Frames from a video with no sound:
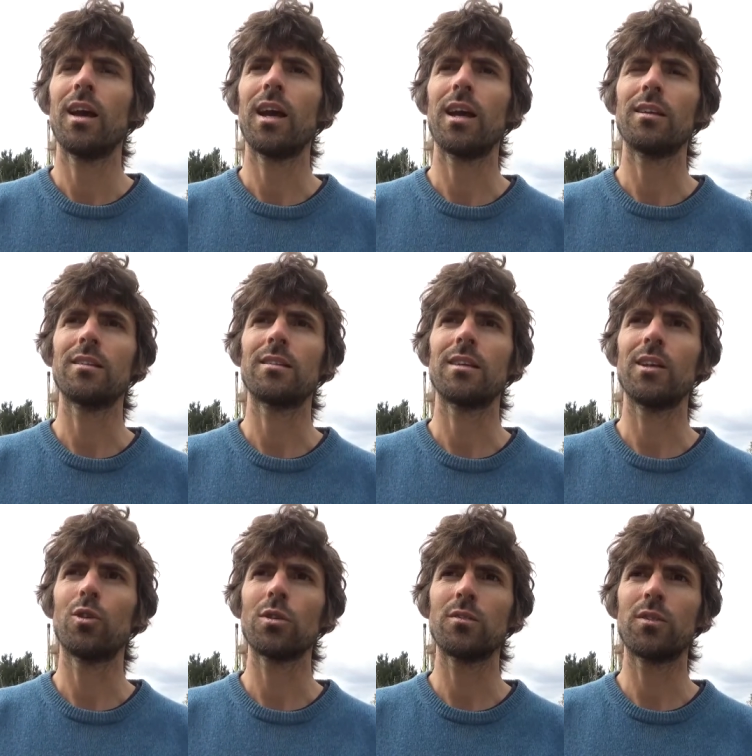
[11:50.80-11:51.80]
And in
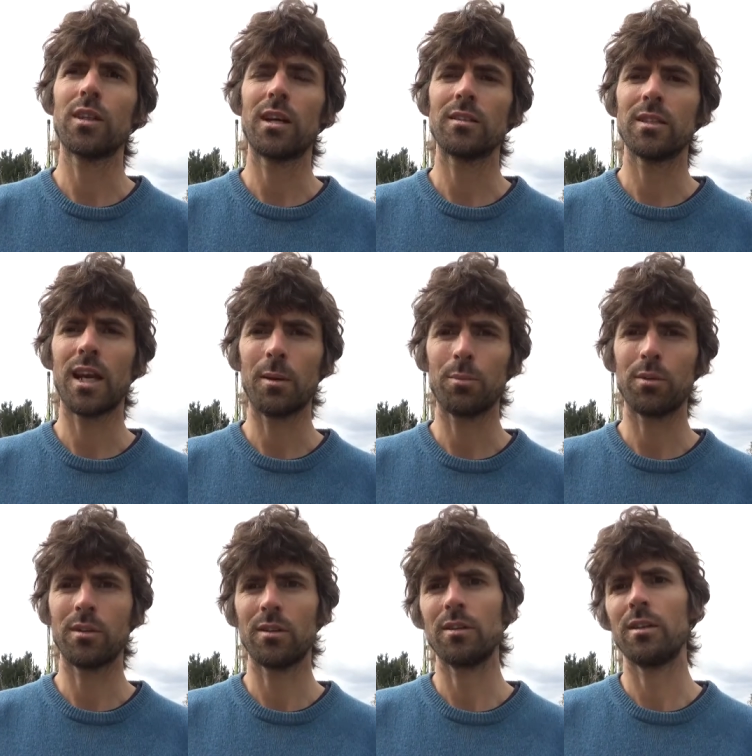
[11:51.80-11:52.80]
order for that to
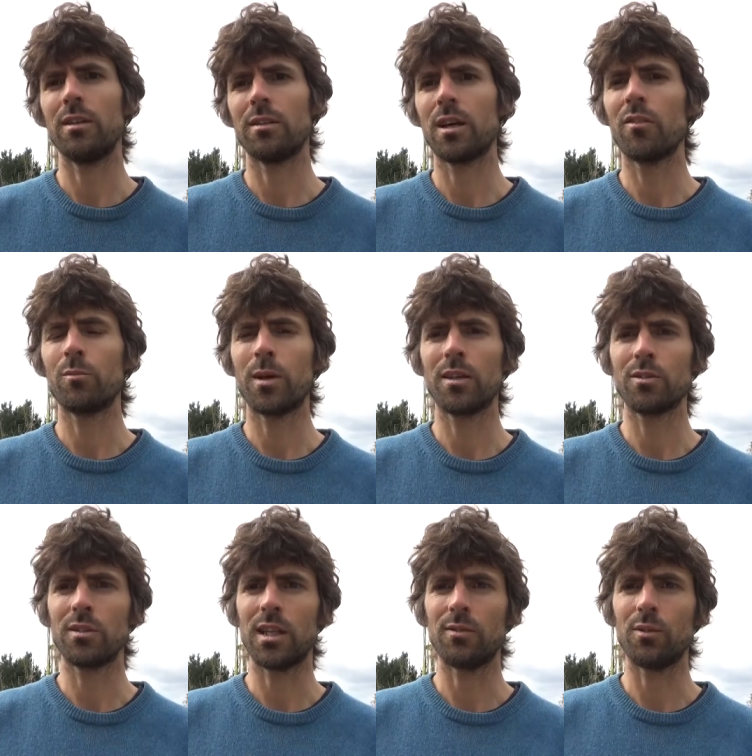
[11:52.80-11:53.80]
happen at the
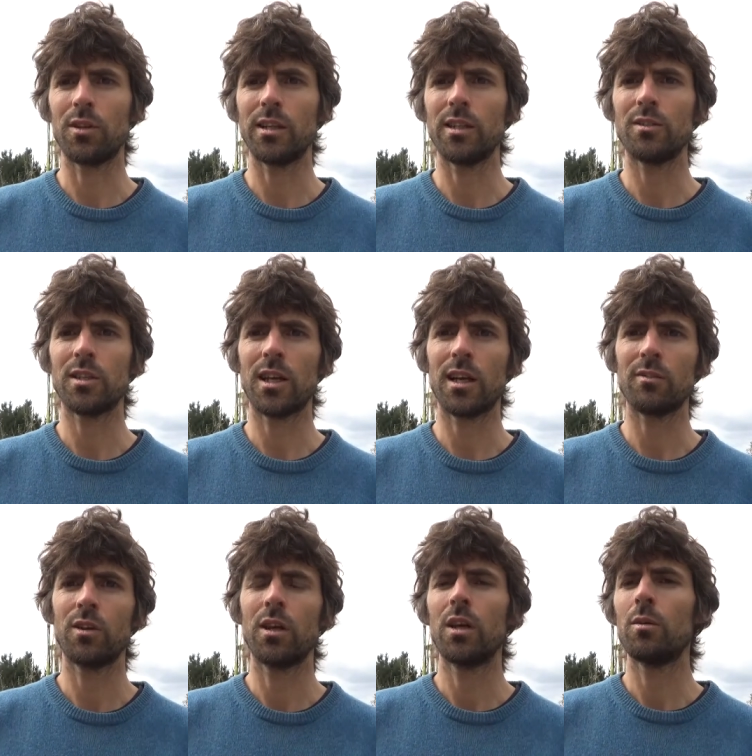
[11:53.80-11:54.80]
governmental level, they need to
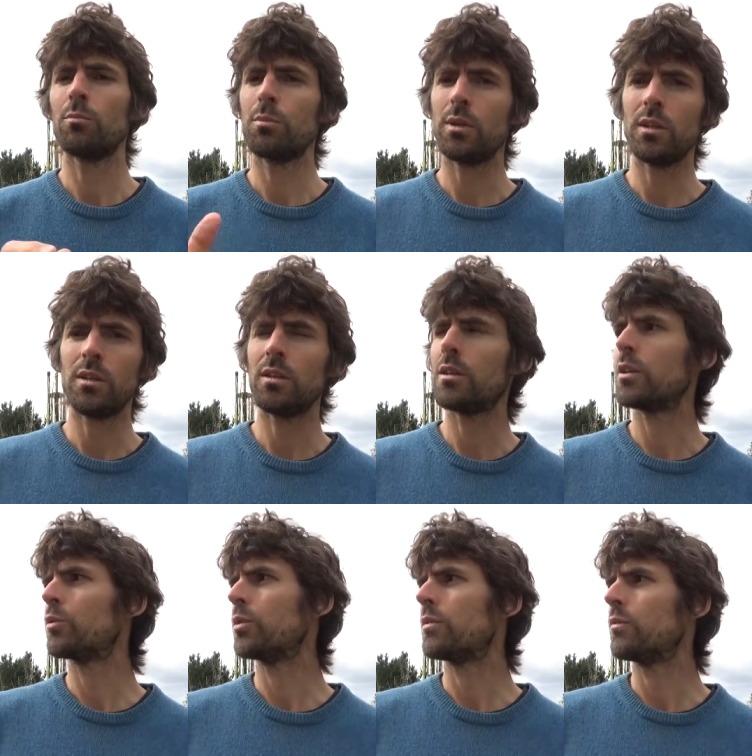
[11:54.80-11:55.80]
have
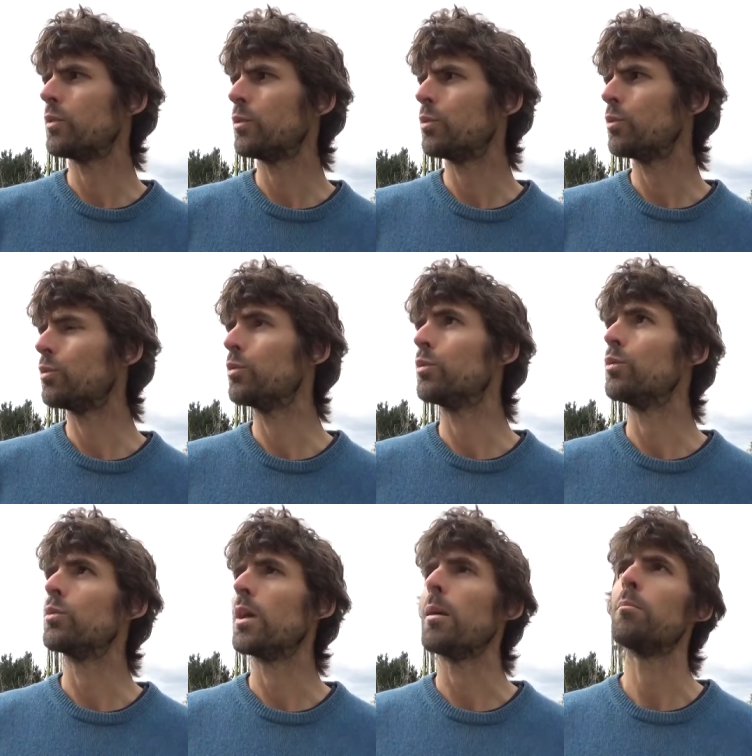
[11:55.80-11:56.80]
peer
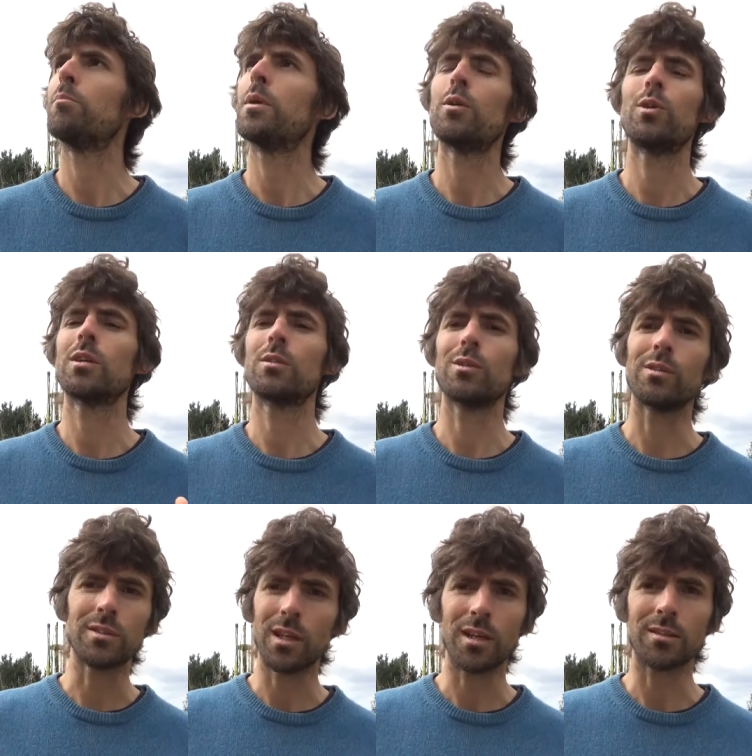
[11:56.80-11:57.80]
review empirical
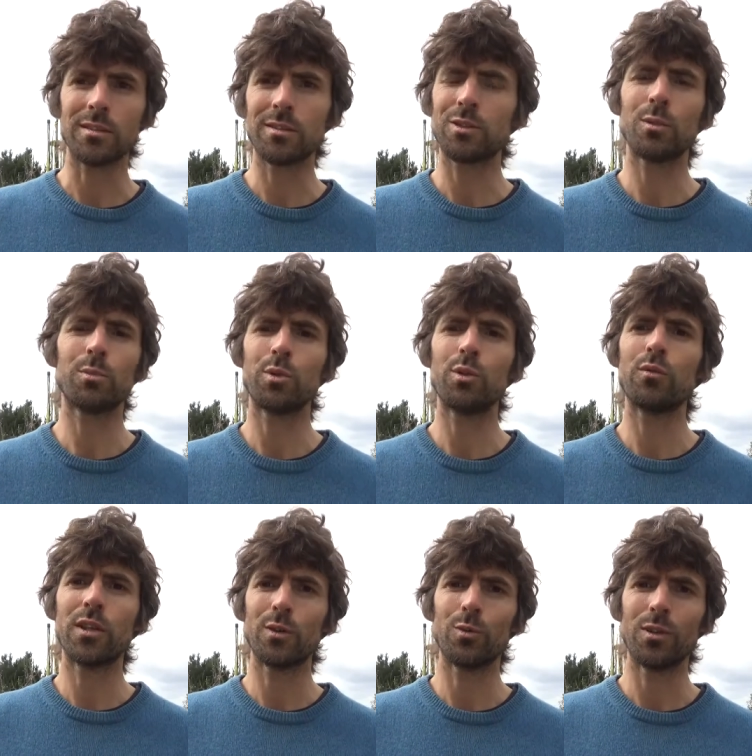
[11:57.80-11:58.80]
tests to prove
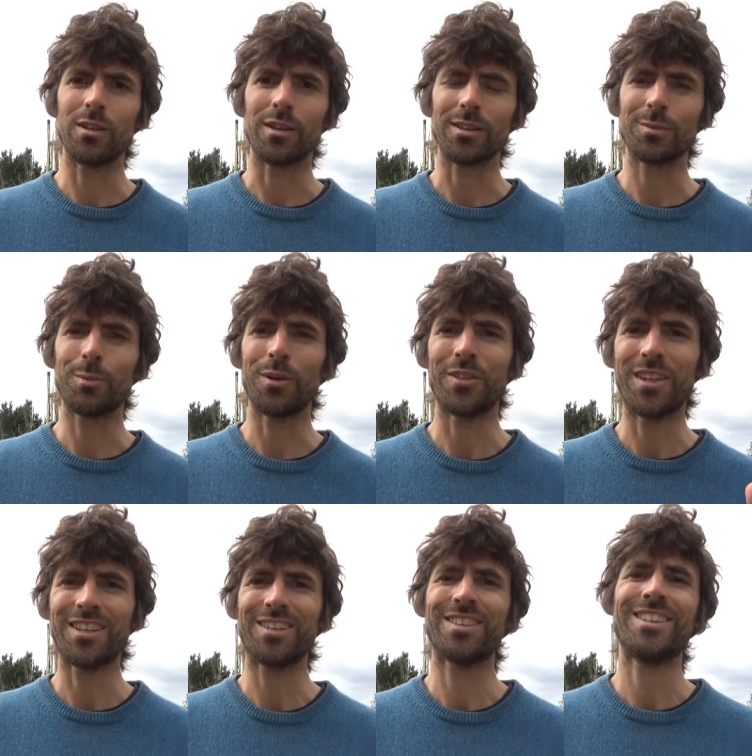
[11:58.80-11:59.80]
that it works. But
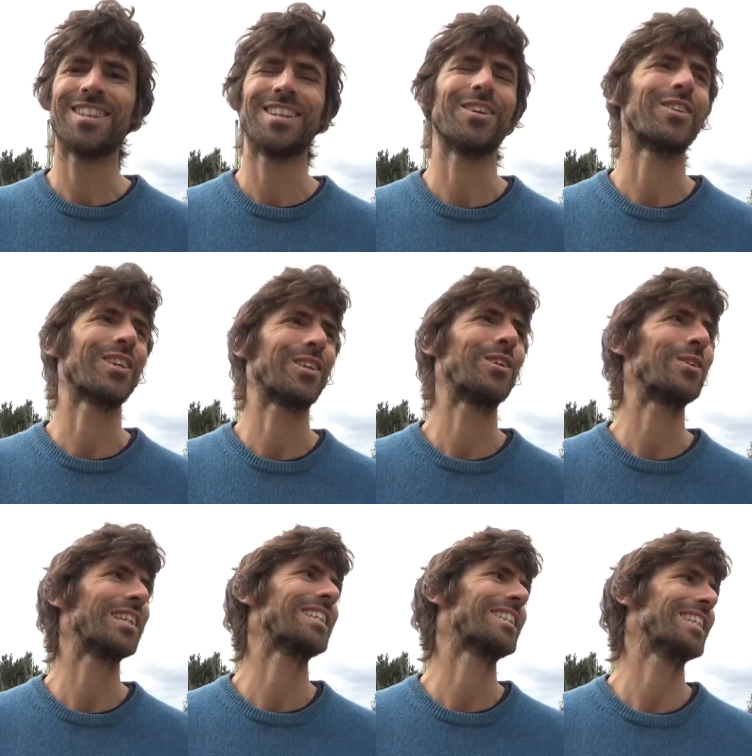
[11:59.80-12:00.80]
the, you know, the
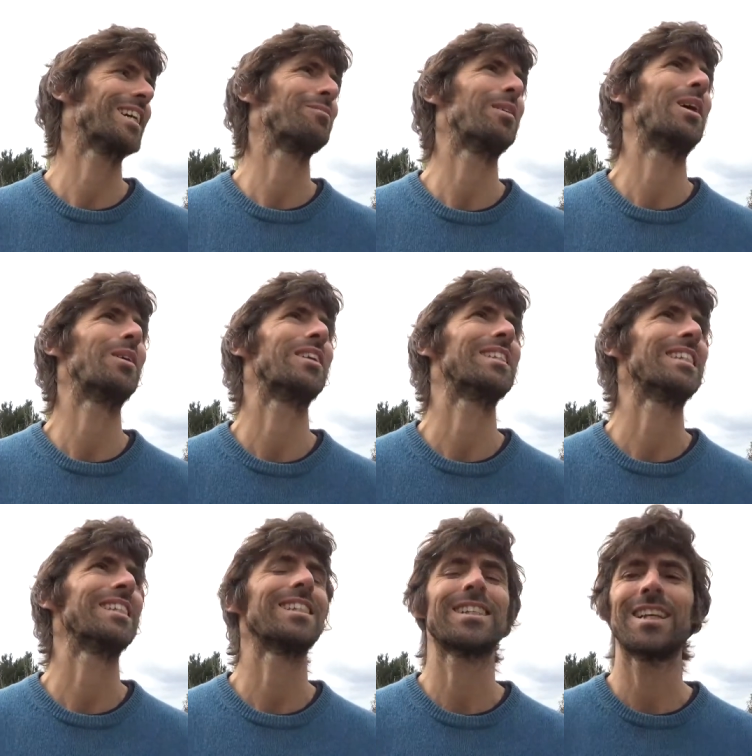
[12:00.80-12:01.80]
curious thing about this is the